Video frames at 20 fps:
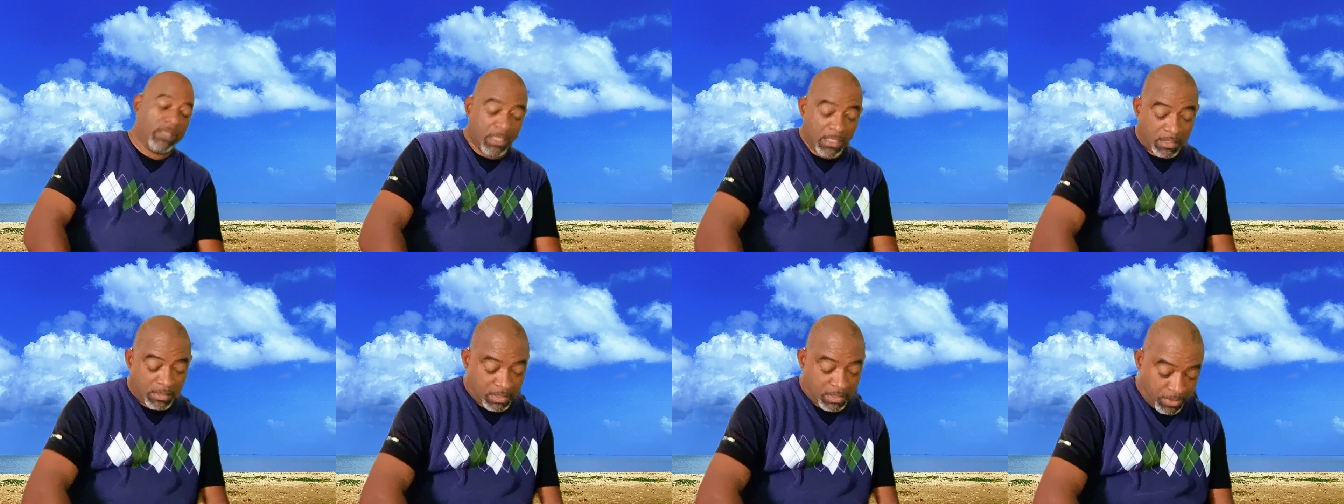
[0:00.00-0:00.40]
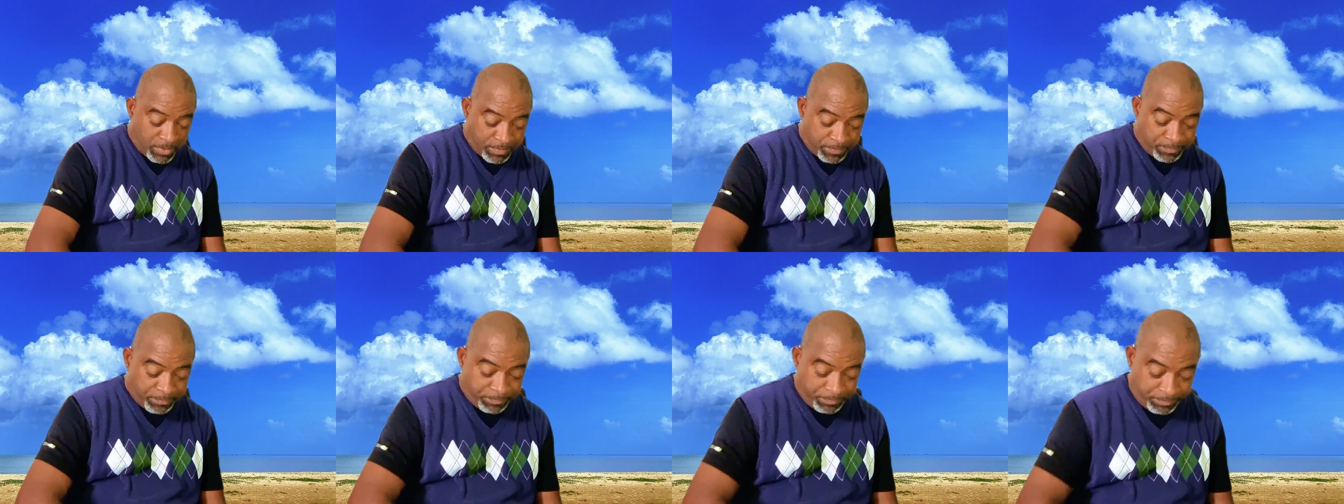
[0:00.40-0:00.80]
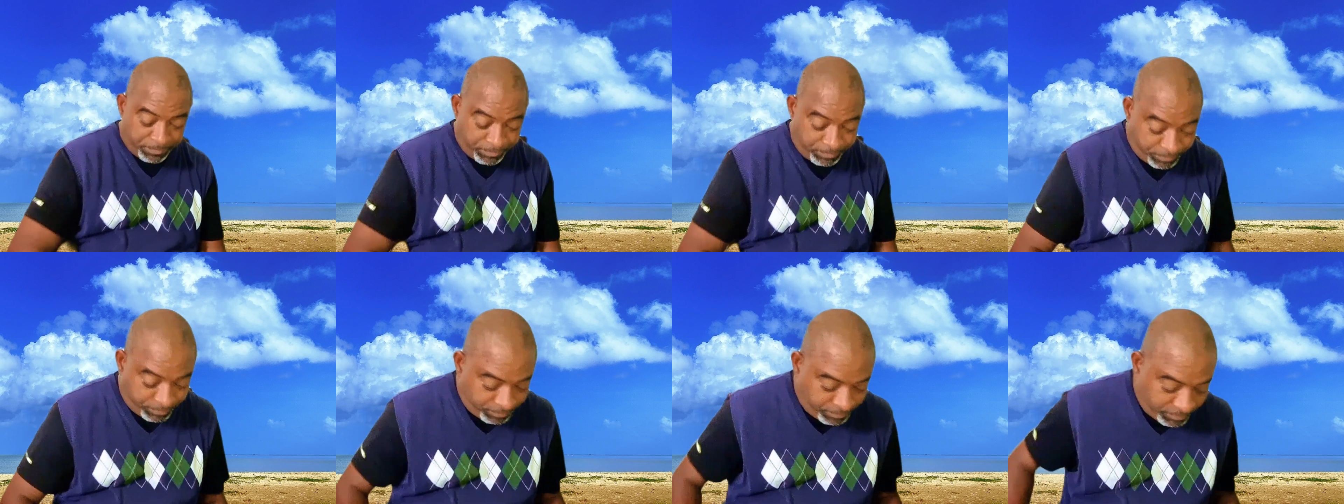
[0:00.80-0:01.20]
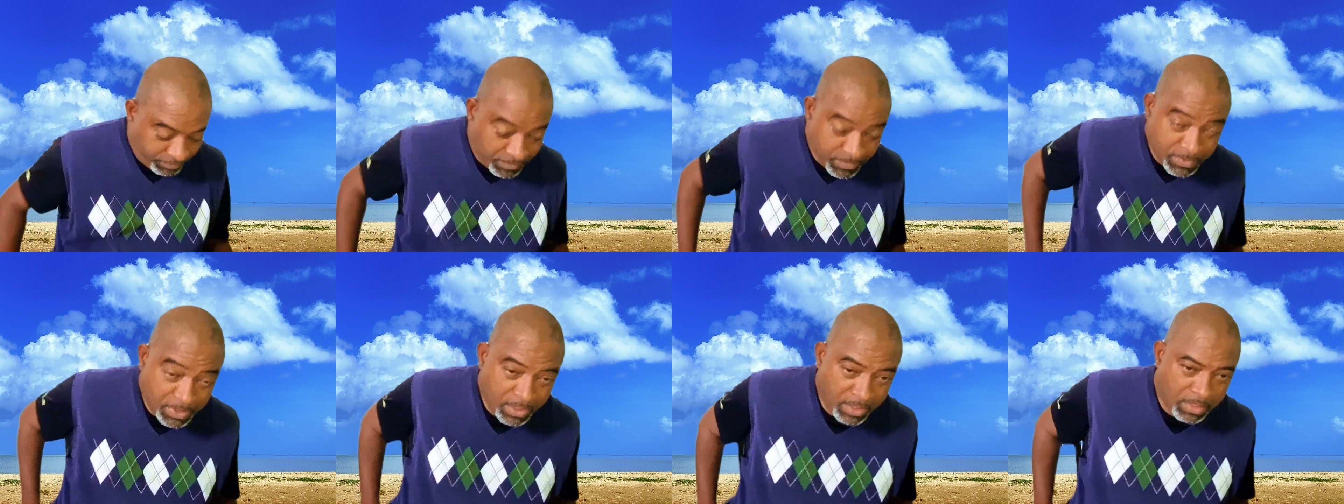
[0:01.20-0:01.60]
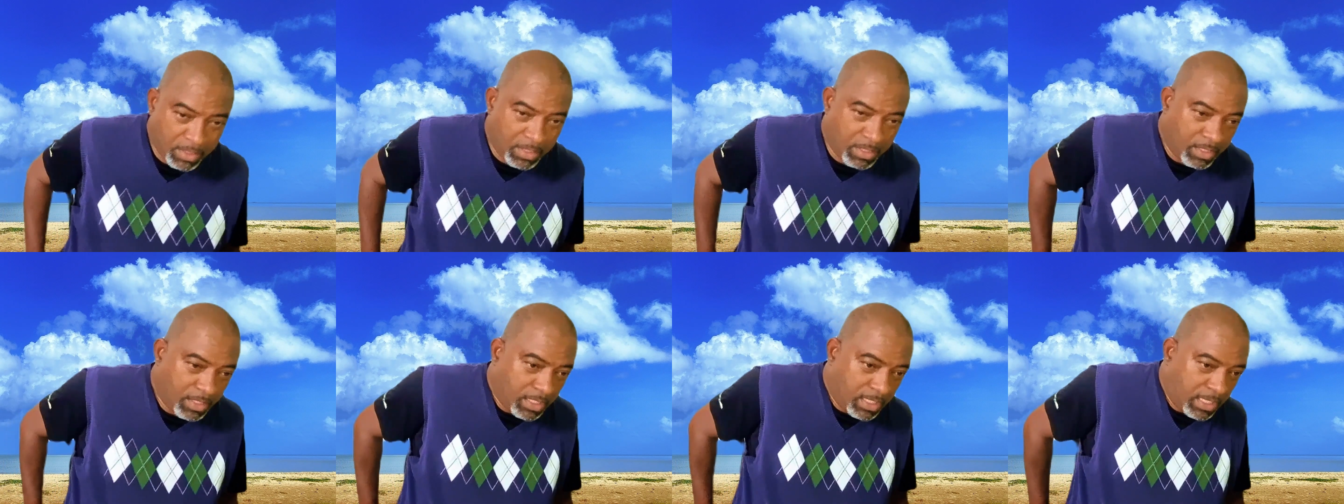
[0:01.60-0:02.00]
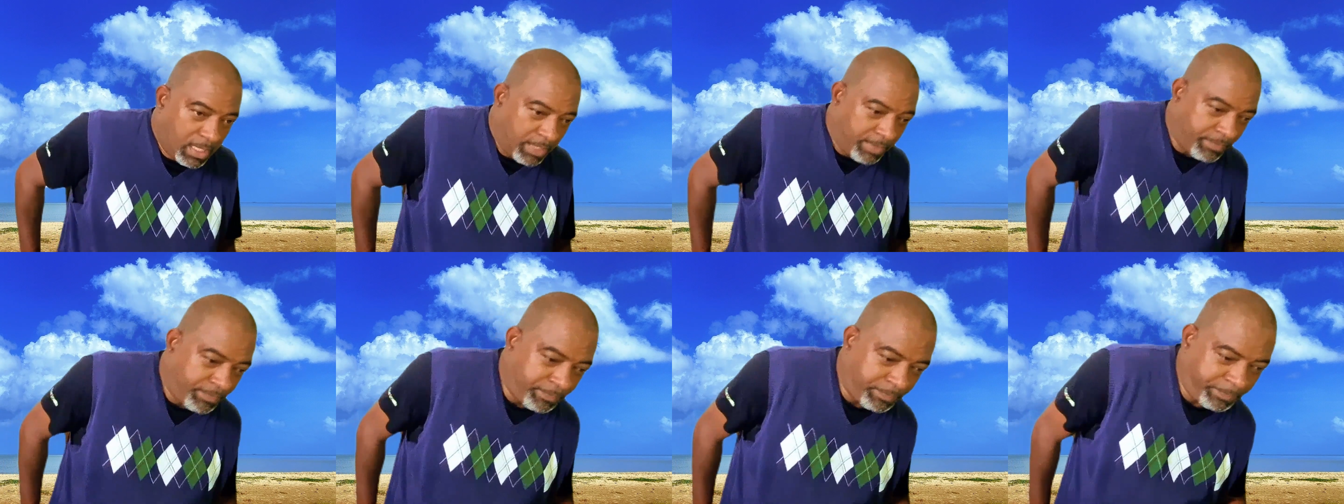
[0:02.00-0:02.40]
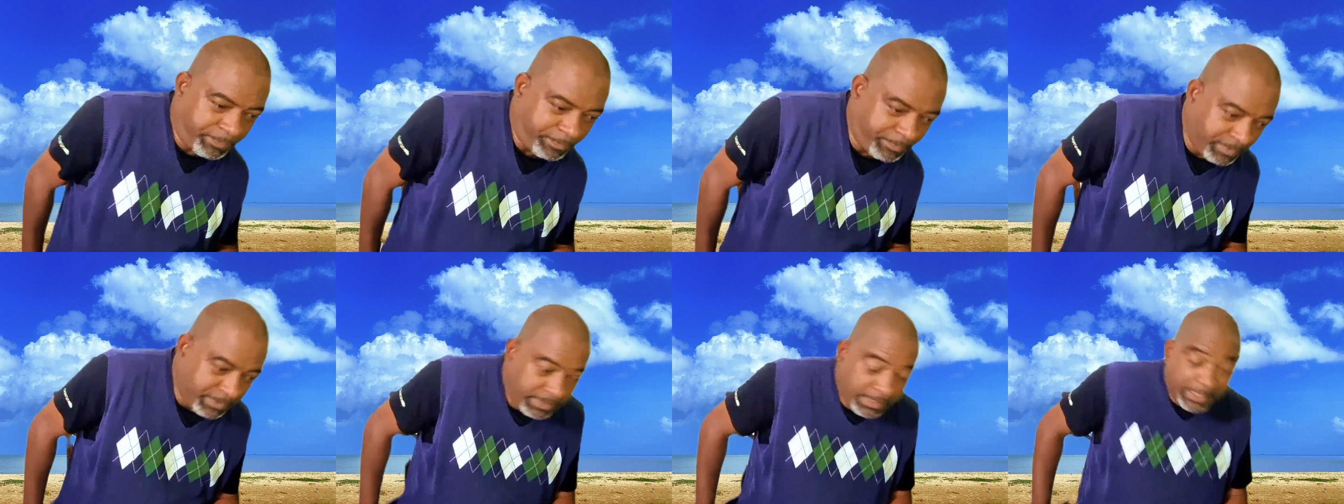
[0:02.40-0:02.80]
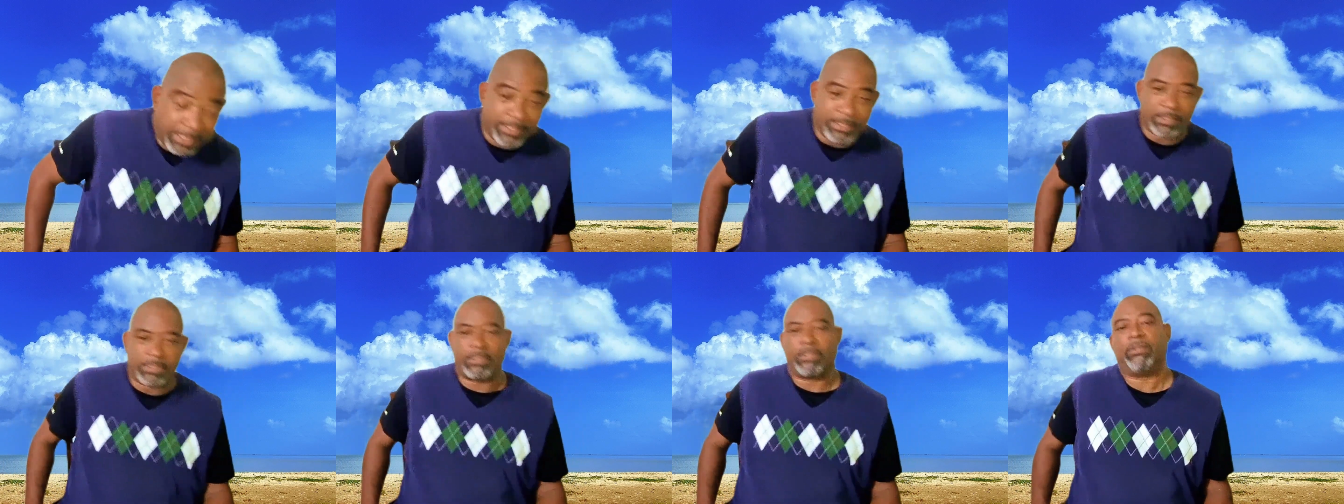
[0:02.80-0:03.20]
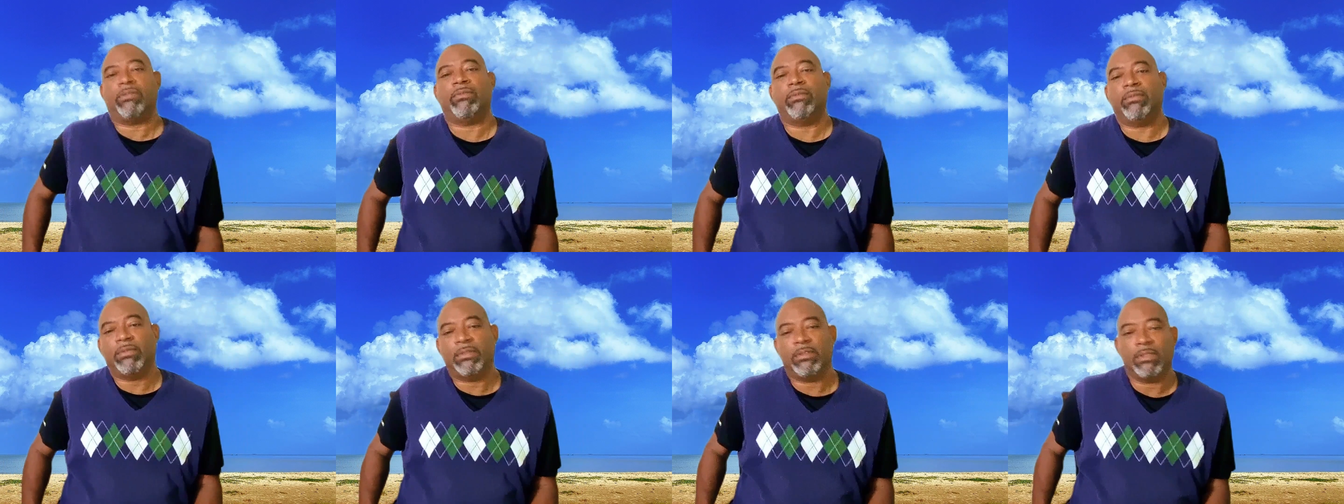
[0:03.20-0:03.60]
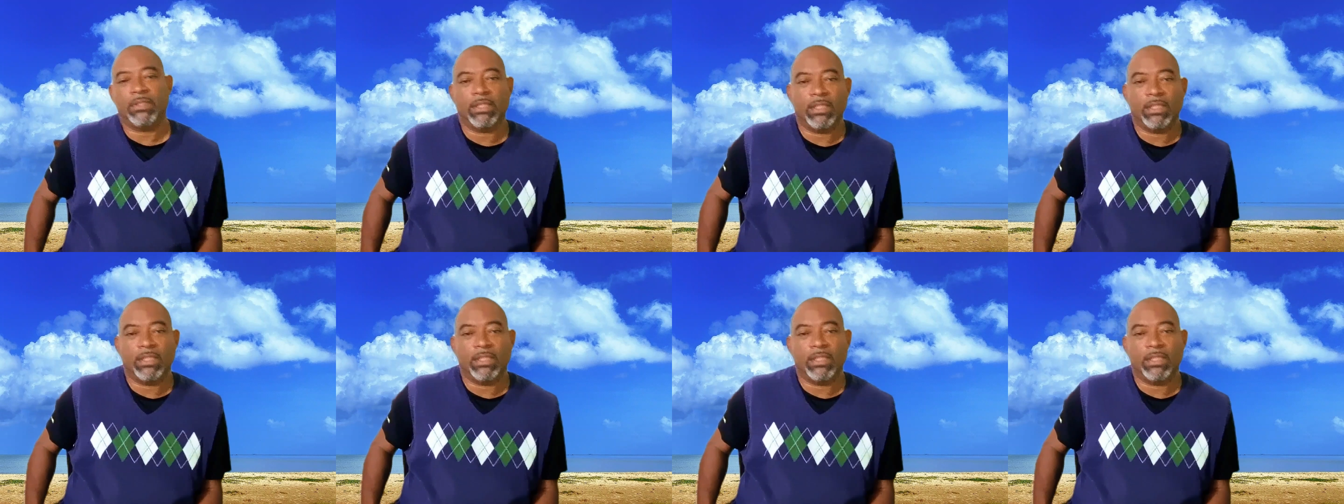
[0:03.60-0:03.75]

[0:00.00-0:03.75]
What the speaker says: So I've learned to